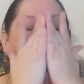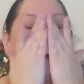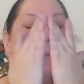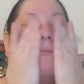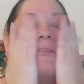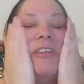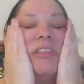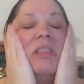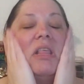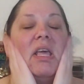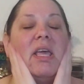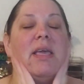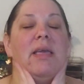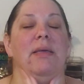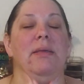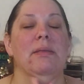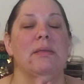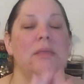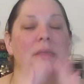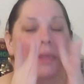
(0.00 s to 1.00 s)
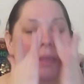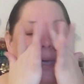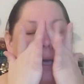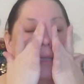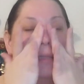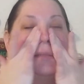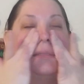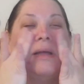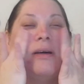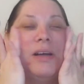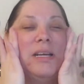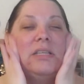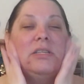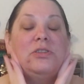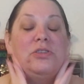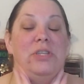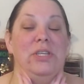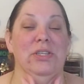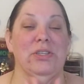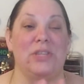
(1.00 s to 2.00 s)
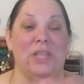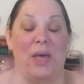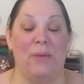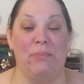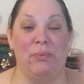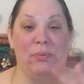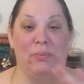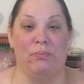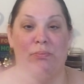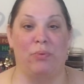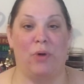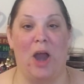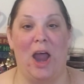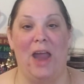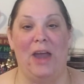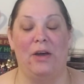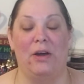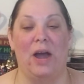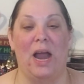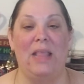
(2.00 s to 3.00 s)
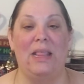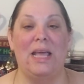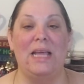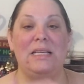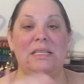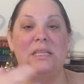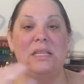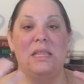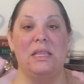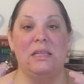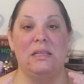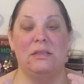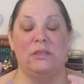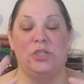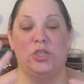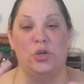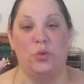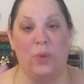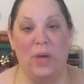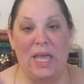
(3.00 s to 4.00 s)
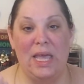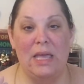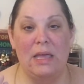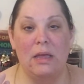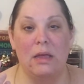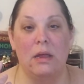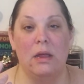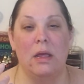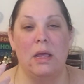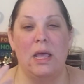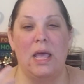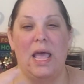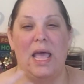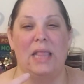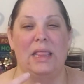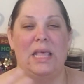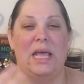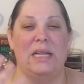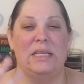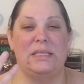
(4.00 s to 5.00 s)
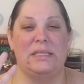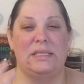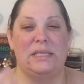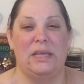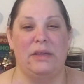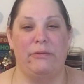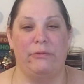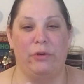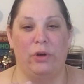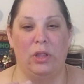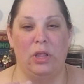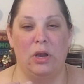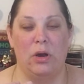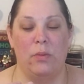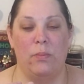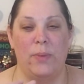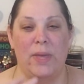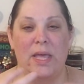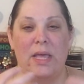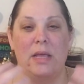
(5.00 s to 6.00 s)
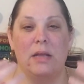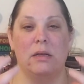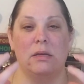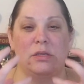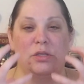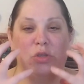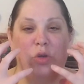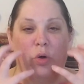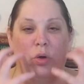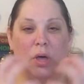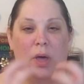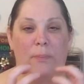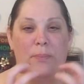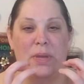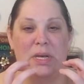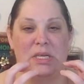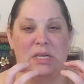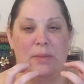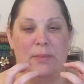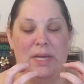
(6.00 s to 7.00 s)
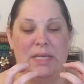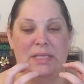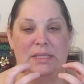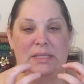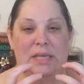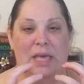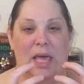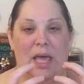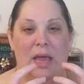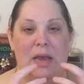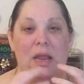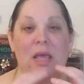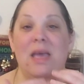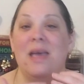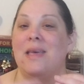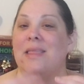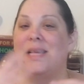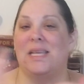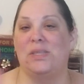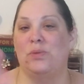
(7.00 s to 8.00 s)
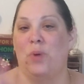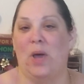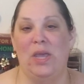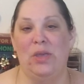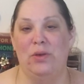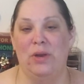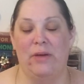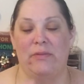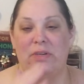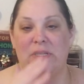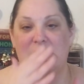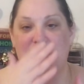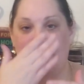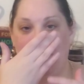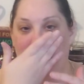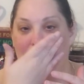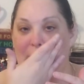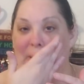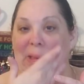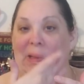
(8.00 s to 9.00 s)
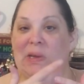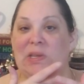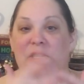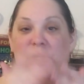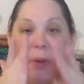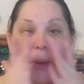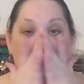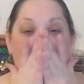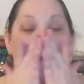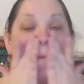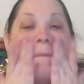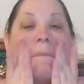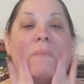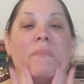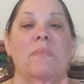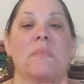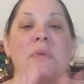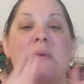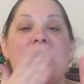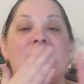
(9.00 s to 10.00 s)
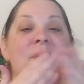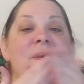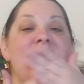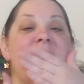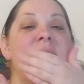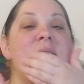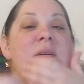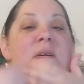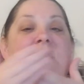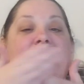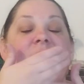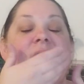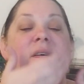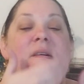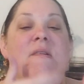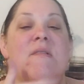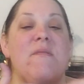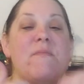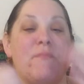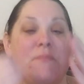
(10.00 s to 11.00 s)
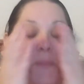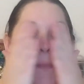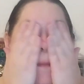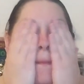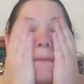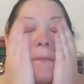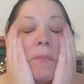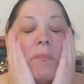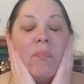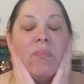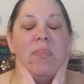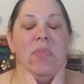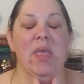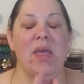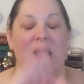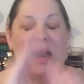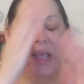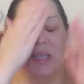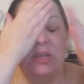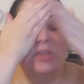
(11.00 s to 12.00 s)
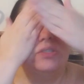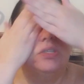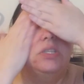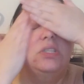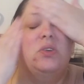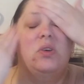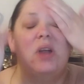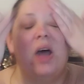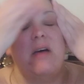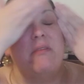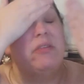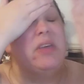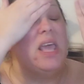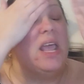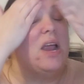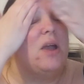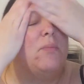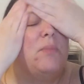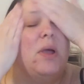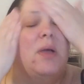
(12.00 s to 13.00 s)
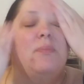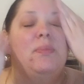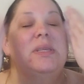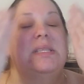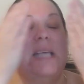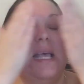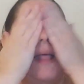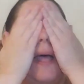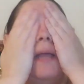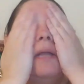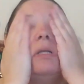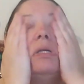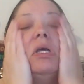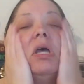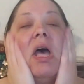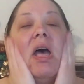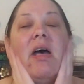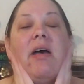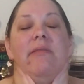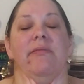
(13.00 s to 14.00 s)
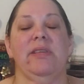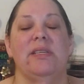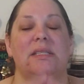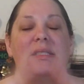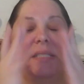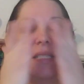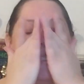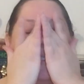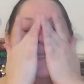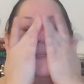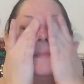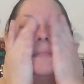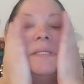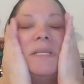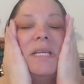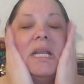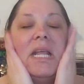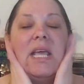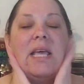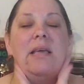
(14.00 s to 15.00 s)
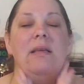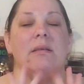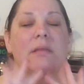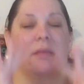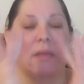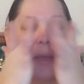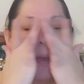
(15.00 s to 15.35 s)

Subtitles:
and everything. You guys know I usually do that prior. I like to do it and let it sit for a little bit and soak up into my skin. That's why you never see me really do it. And I usually do it off camera because I like to have it sitting